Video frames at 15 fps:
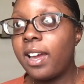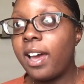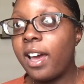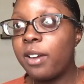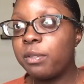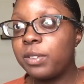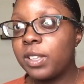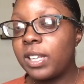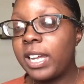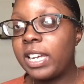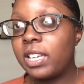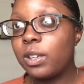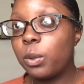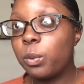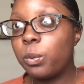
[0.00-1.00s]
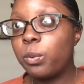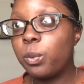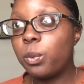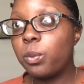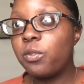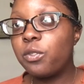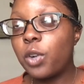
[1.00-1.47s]
I feel like
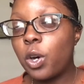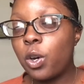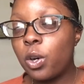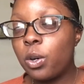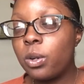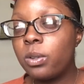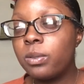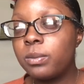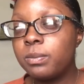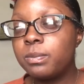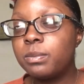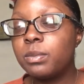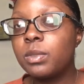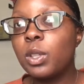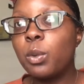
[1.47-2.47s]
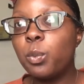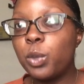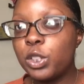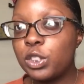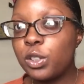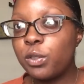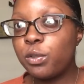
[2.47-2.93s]
fall,
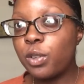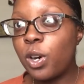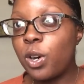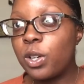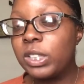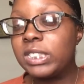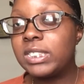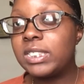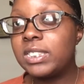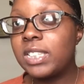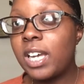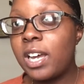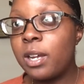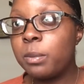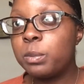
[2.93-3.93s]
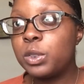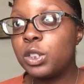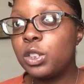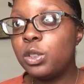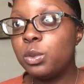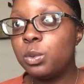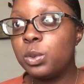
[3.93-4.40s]
winter fall is the time to
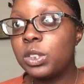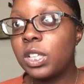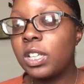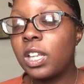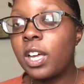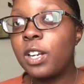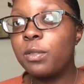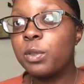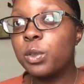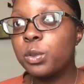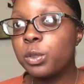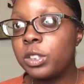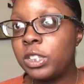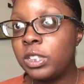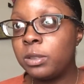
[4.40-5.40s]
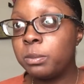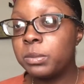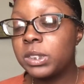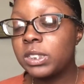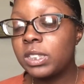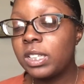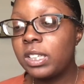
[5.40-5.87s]
use a lot of creams.
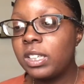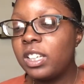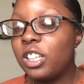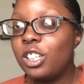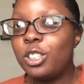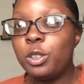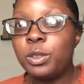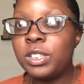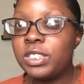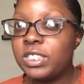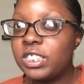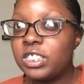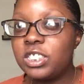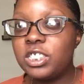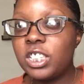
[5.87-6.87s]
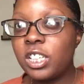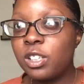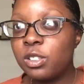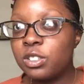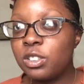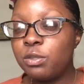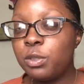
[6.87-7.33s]
You can ditch
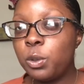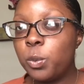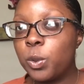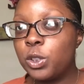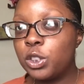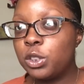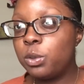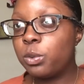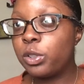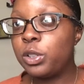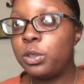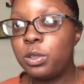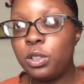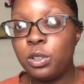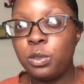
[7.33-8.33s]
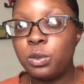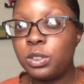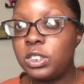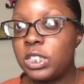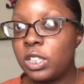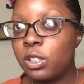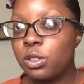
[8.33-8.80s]
gels if you want to, or you can use
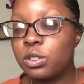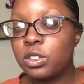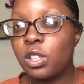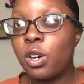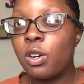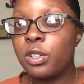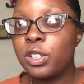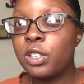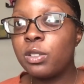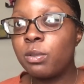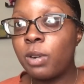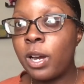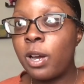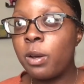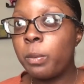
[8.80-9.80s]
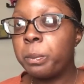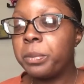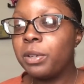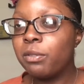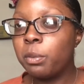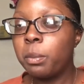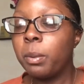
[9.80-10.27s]
gels all year round.
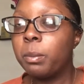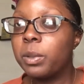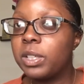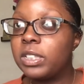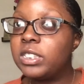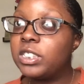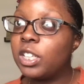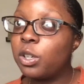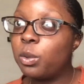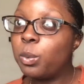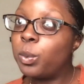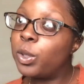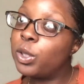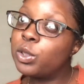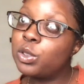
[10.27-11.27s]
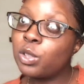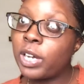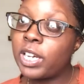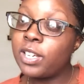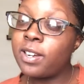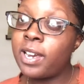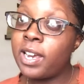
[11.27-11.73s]
But remember, a gel will dry
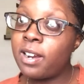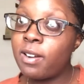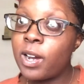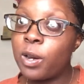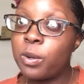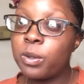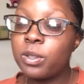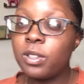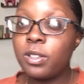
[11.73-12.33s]
your hair out.